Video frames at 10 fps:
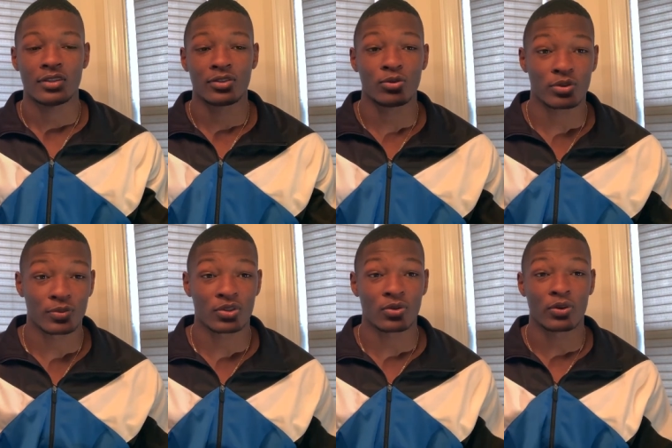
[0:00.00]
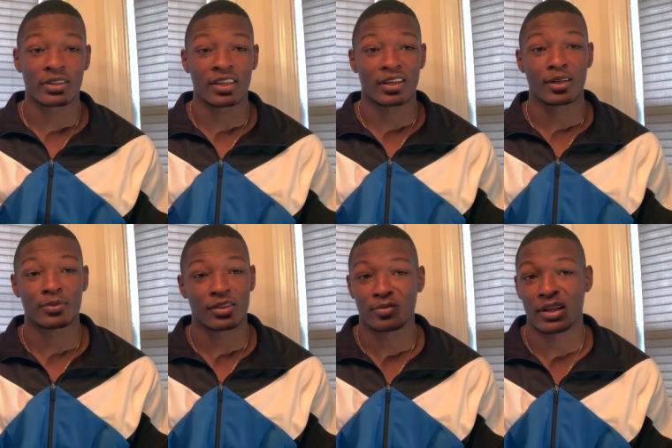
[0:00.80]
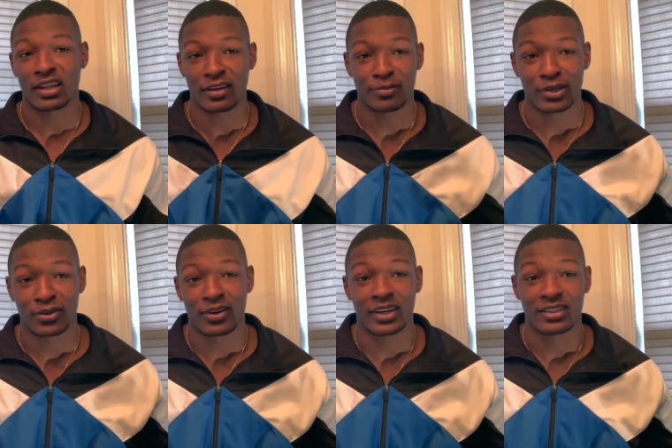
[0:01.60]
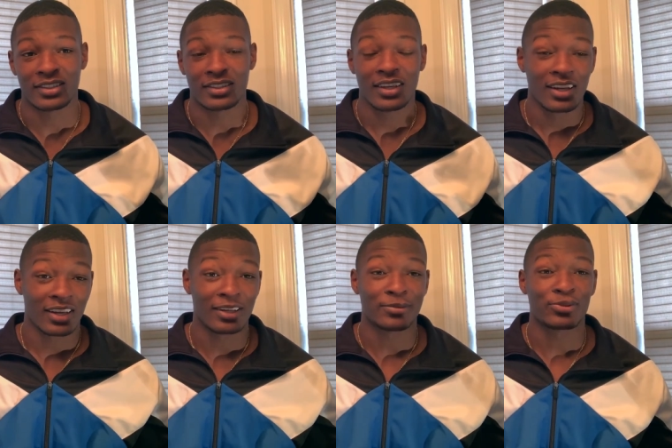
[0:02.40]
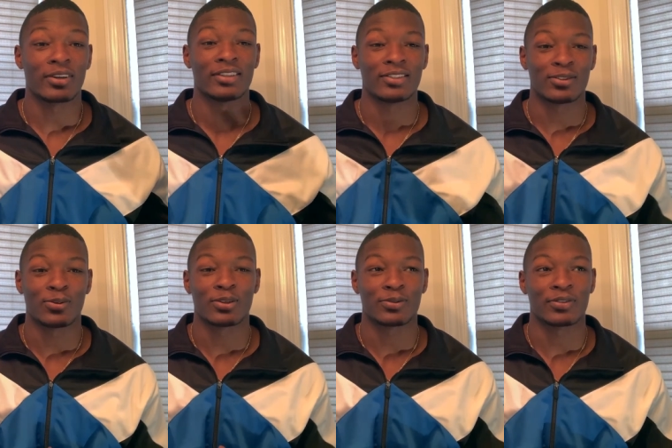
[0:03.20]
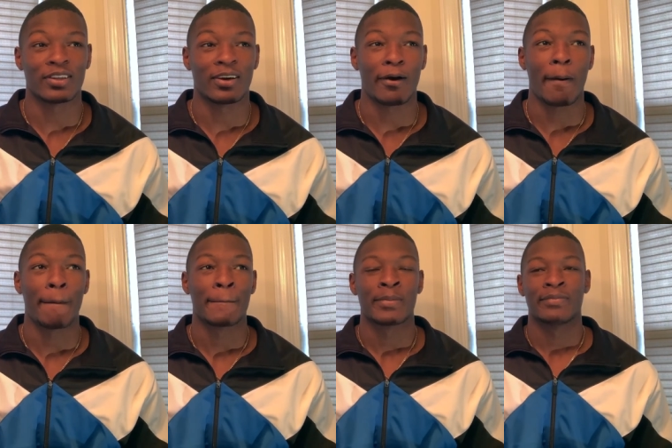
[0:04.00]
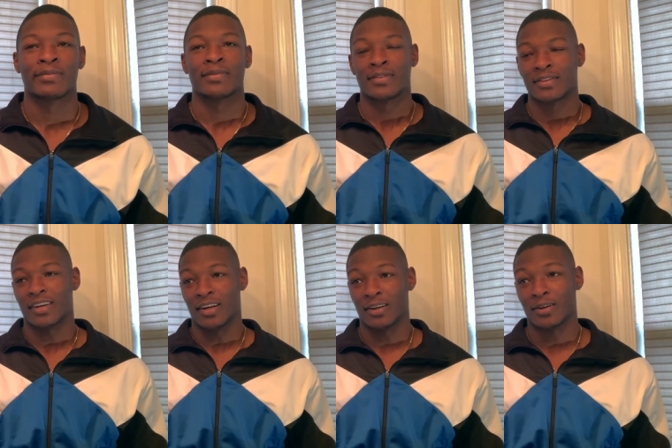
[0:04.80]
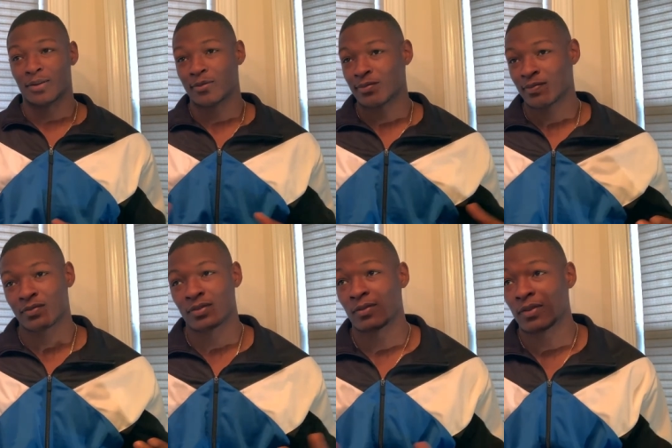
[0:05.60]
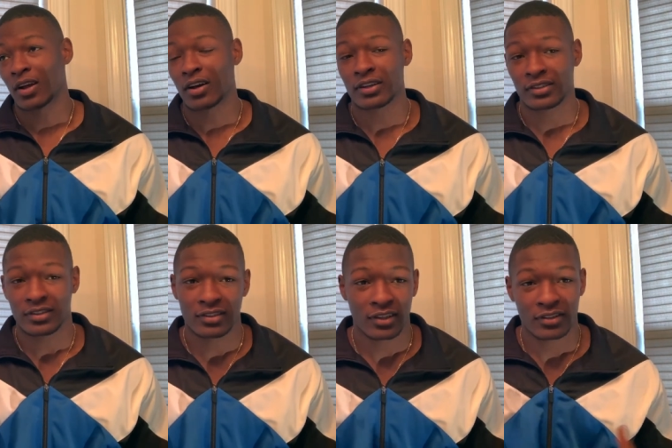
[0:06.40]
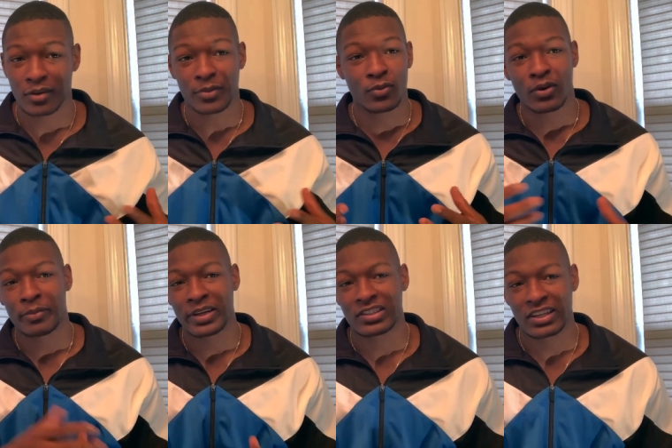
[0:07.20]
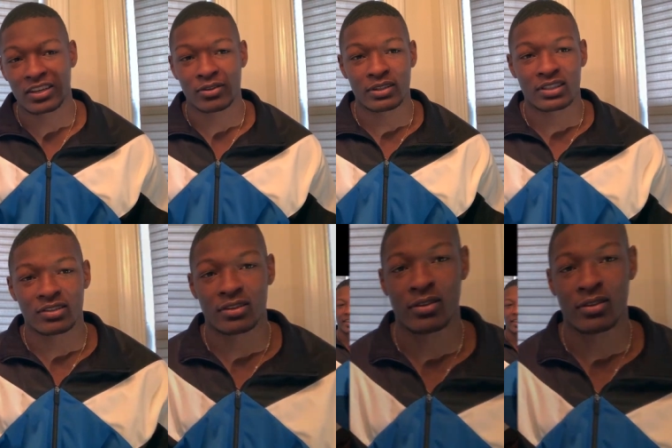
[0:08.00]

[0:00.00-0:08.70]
Do some story times because my life been crazy. Got some crazy stories for y'all um, some vlogs. It's just gonna be one big channel until